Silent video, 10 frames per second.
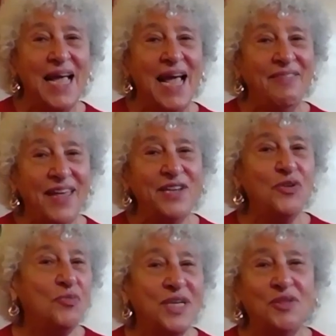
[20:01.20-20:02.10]
and then you
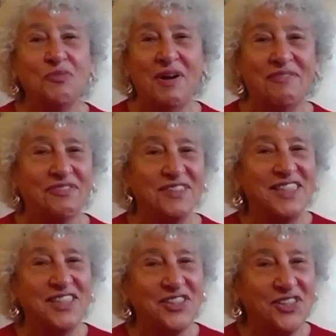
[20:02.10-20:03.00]
read the
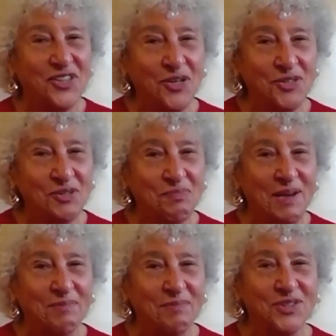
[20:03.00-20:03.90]
references to those
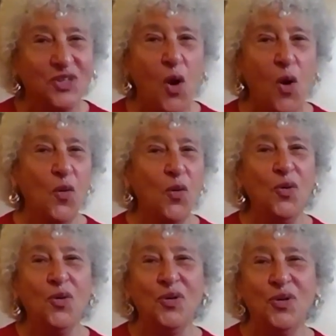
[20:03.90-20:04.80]
papers.
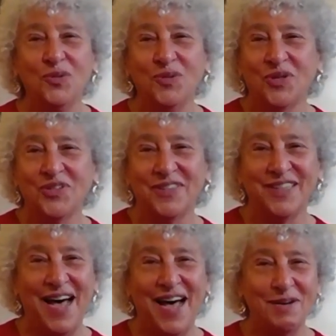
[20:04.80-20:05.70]
Ooh, you learn a
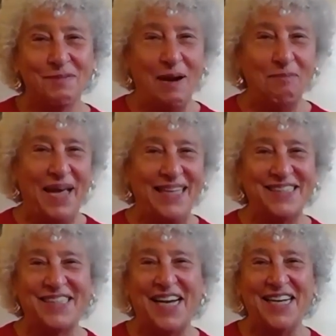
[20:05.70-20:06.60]
lot about bad
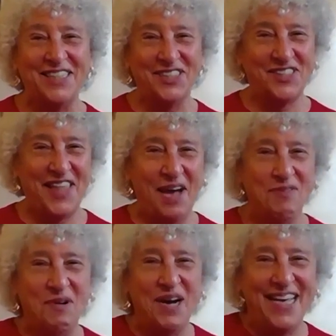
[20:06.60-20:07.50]
science that
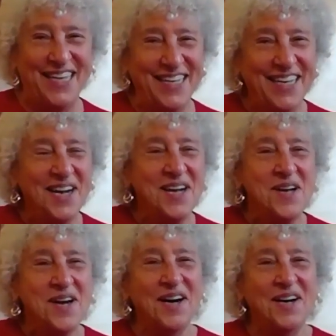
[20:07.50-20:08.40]
way.
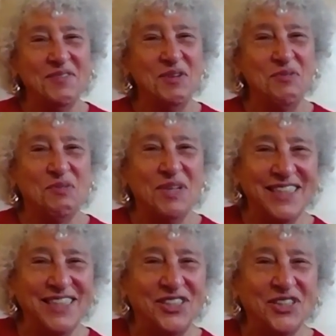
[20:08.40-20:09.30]
You
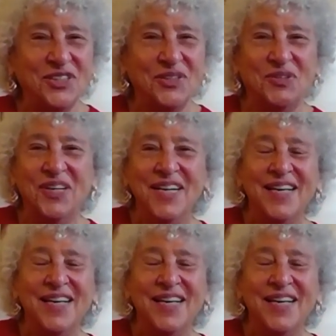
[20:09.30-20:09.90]
really do.